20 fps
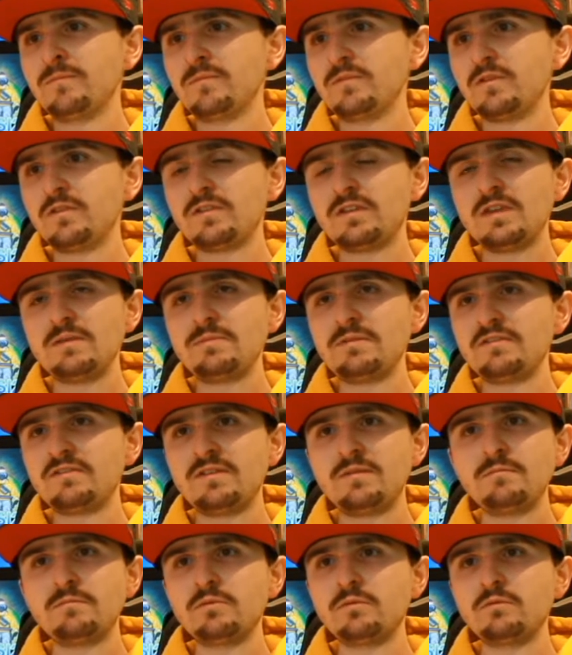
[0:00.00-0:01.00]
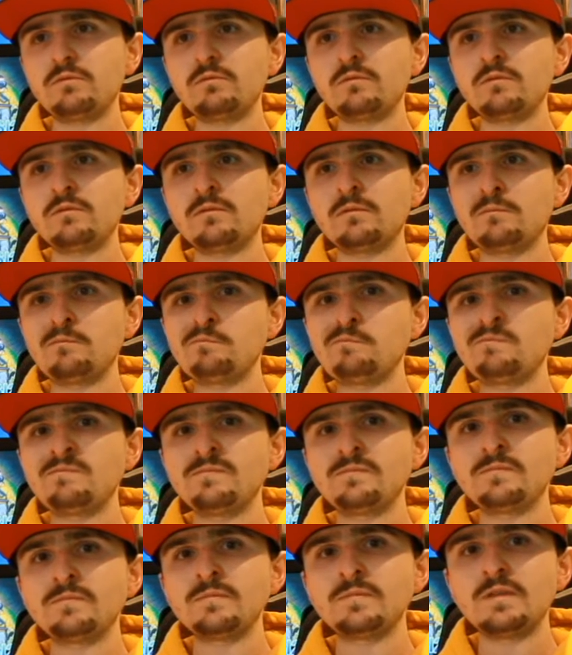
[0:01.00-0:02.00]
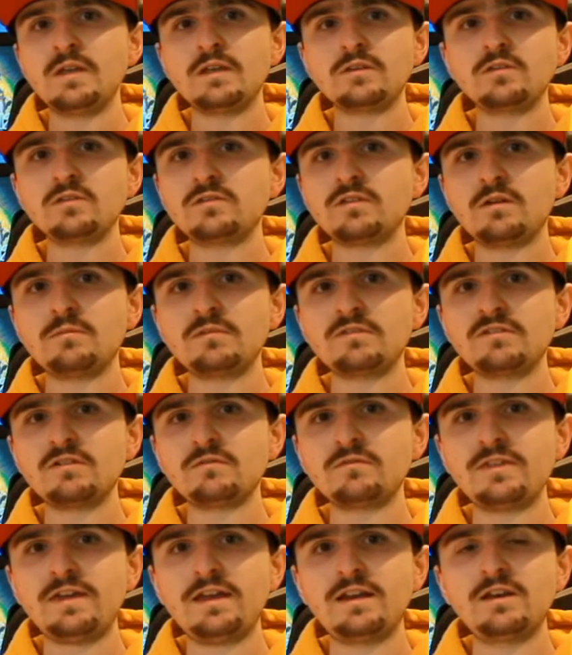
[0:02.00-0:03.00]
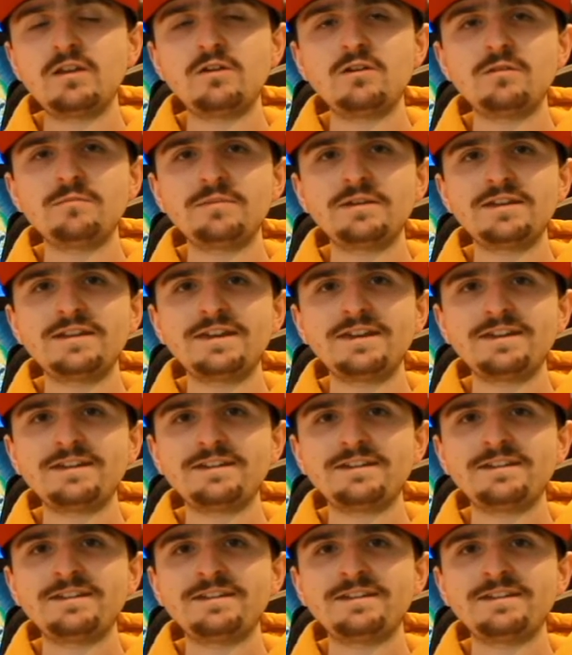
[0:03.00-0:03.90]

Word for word: Just keep it simple. I do tell myself that a lot, but like